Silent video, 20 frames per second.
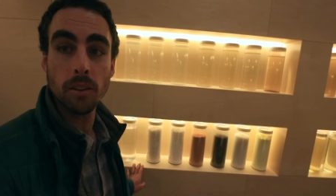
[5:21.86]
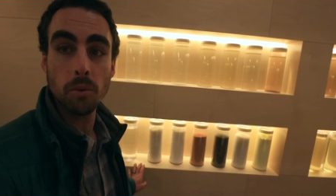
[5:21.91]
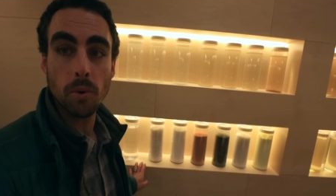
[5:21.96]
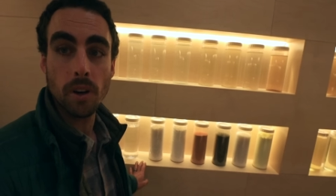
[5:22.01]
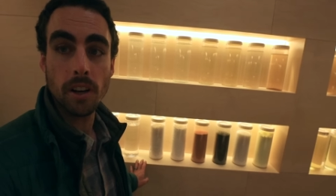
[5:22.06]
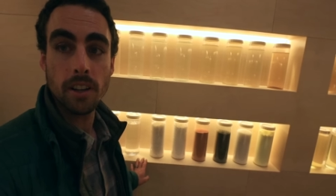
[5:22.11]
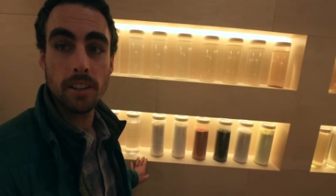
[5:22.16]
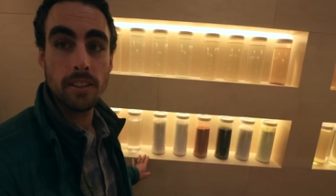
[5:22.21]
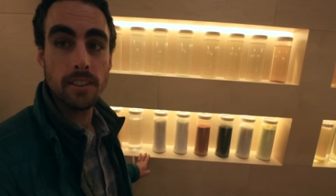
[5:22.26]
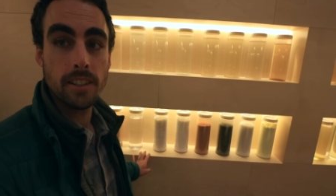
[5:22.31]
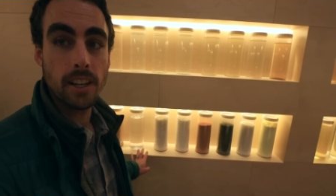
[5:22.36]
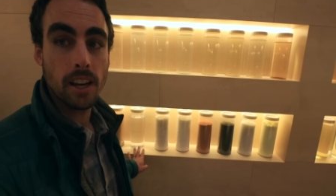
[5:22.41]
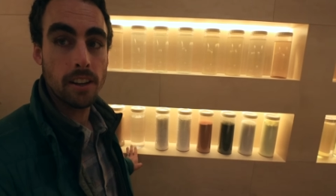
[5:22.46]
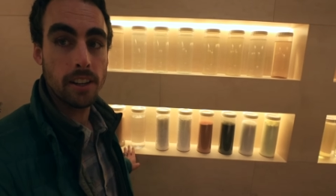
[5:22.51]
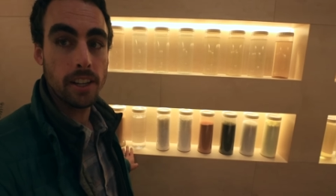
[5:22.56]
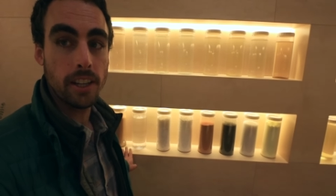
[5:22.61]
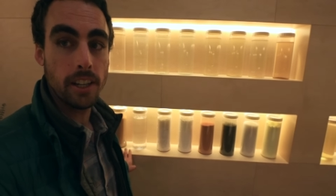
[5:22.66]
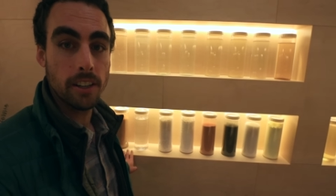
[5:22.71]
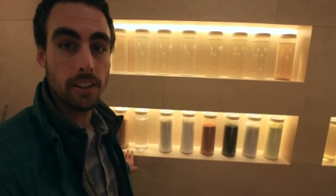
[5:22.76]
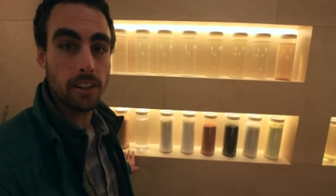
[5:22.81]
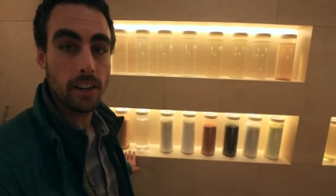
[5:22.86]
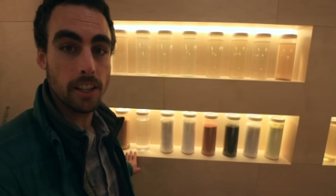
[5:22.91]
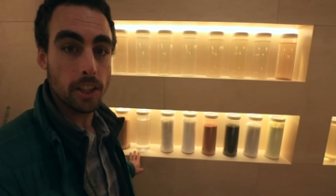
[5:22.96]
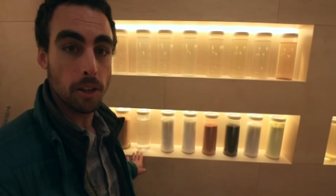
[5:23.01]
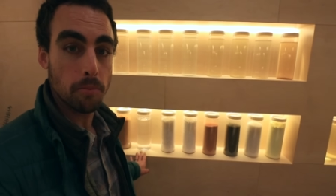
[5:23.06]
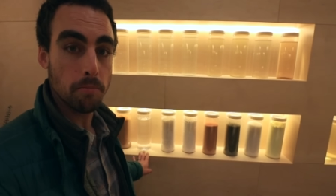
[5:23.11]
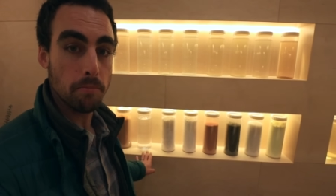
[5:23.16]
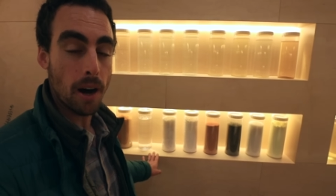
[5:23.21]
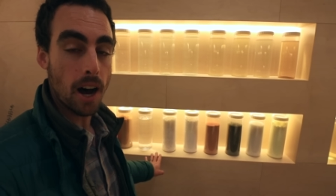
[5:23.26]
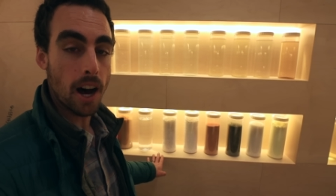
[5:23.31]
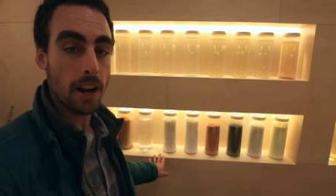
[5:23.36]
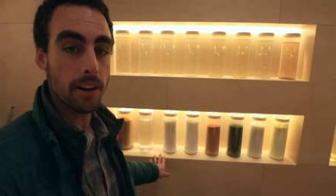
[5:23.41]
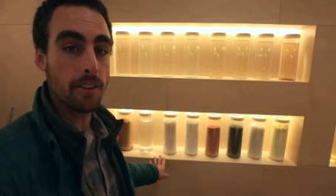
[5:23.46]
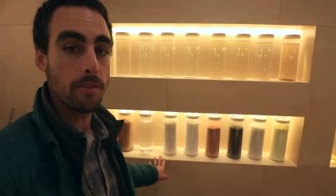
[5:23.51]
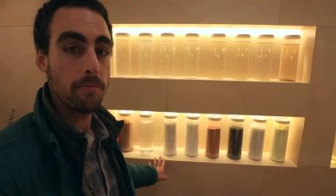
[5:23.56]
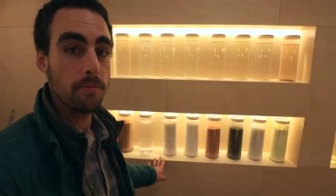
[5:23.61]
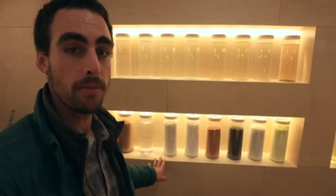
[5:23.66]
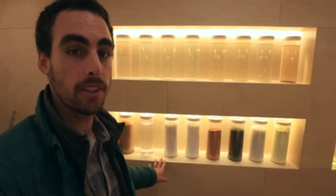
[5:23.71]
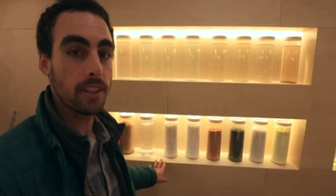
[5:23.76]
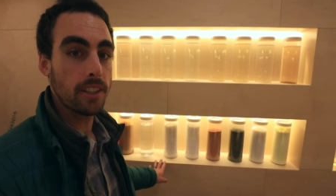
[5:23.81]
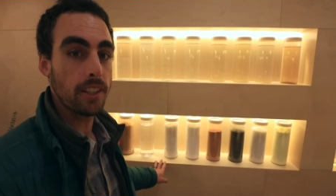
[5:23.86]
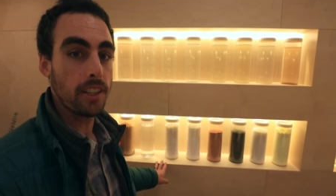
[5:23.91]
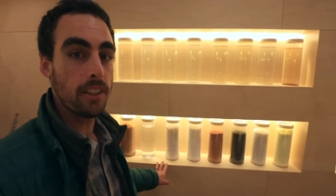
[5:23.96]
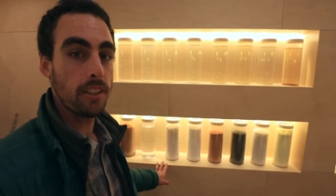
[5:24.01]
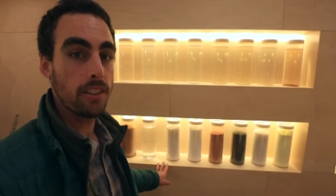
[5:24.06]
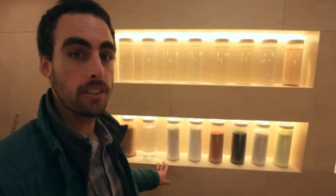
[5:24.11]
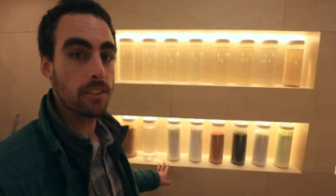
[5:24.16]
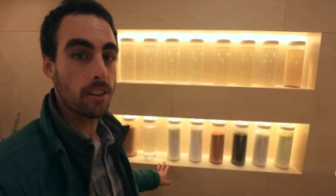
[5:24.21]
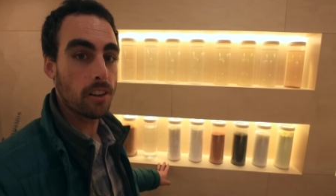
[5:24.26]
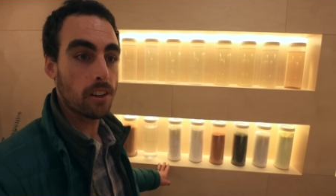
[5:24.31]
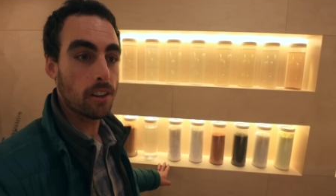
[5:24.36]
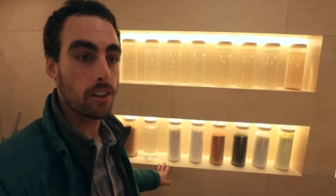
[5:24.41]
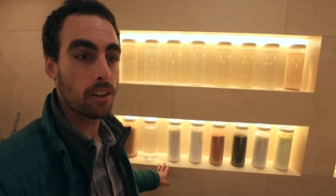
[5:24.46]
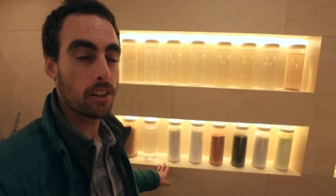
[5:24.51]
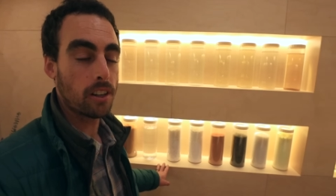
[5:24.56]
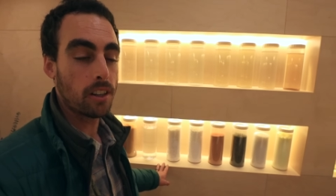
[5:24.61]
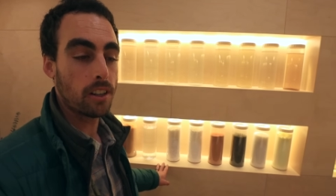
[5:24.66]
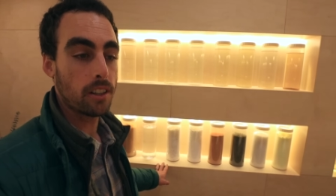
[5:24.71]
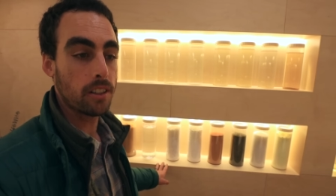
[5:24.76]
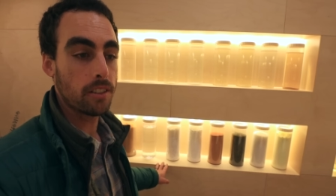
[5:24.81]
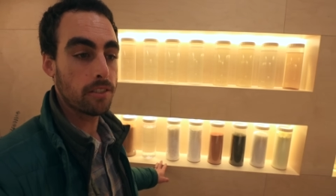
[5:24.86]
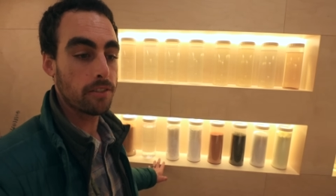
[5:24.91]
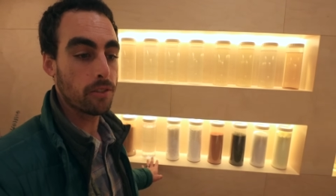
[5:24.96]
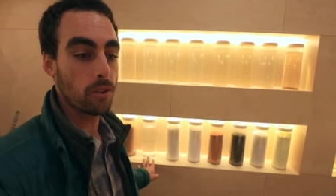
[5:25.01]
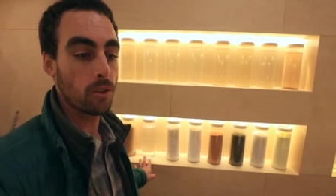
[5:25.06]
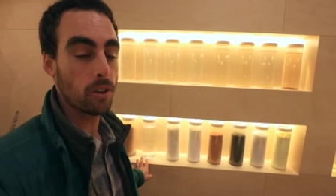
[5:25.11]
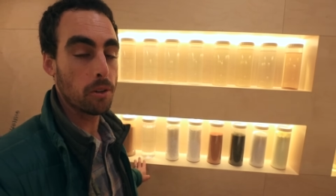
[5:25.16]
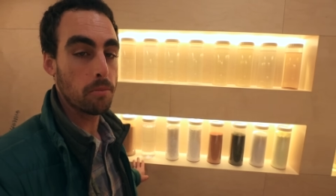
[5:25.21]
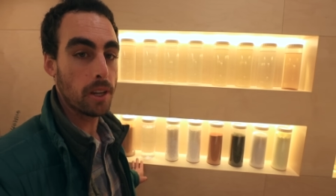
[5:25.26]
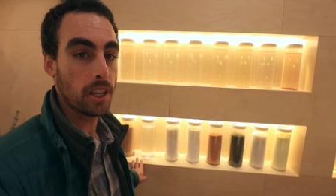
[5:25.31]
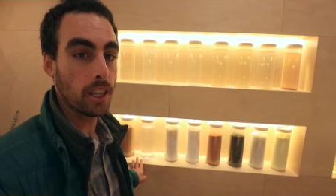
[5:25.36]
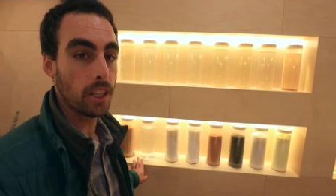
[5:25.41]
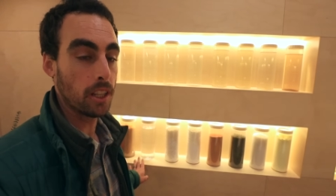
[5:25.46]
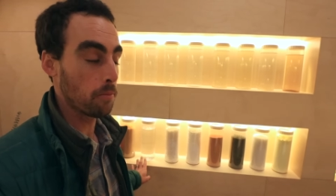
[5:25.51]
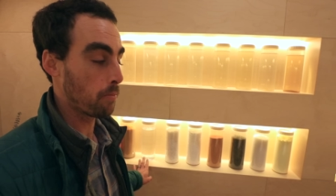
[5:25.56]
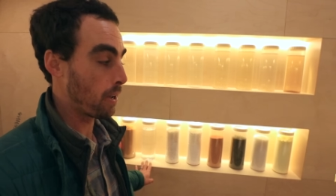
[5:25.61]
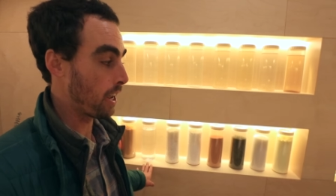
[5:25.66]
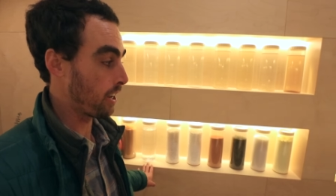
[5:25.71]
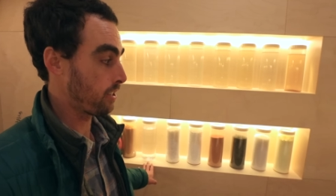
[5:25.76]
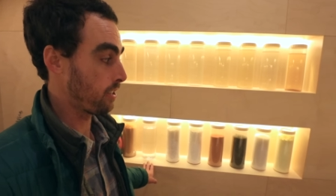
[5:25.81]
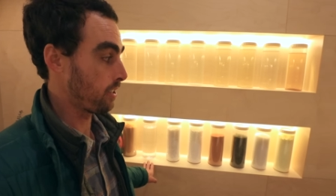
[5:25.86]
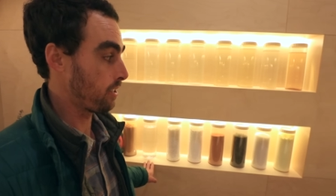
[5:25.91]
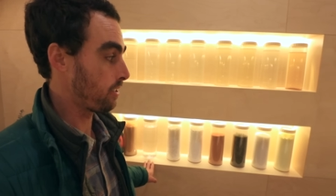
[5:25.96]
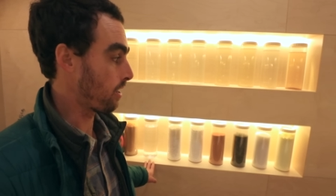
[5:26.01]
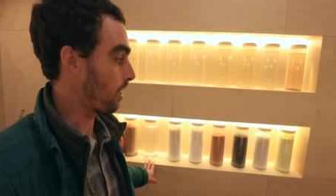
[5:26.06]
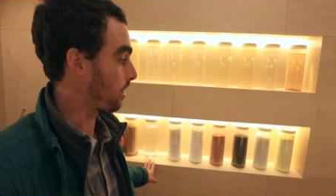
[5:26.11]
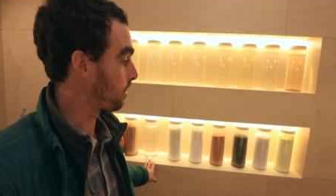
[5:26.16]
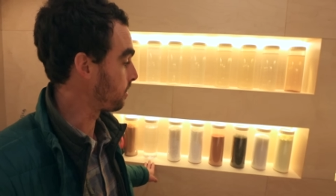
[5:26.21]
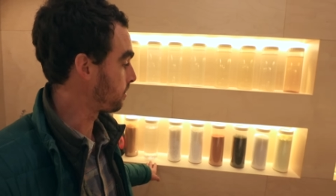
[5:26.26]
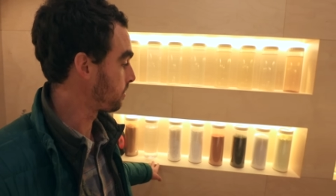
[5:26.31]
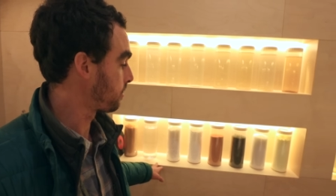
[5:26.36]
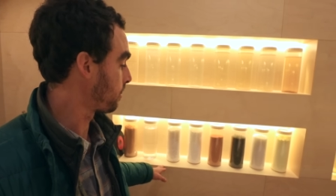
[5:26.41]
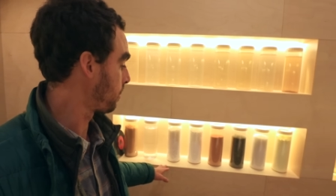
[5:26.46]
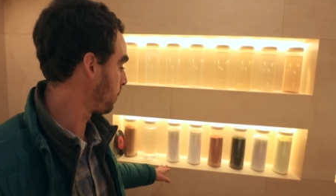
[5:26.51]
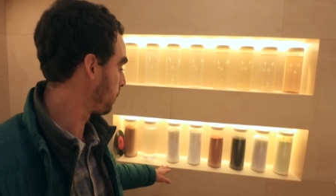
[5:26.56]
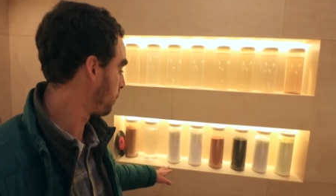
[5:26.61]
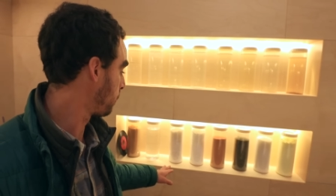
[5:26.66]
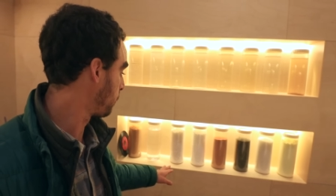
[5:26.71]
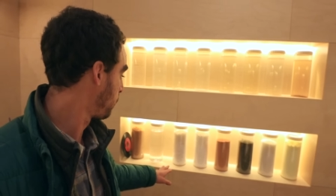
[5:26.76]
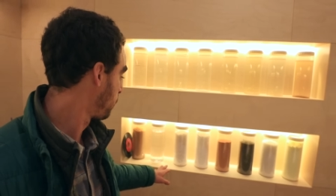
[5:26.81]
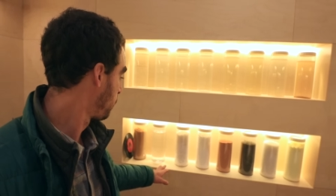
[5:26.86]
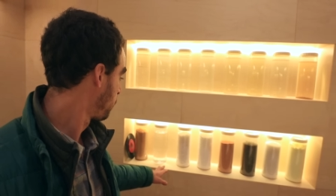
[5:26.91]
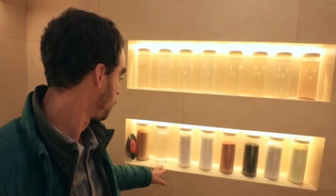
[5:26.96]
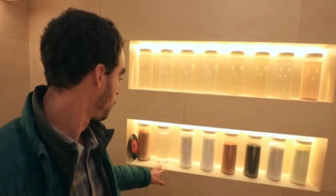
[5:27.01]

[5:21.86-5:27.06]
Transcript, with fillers: The ones down here at the bottom, these are for making the pesticides. So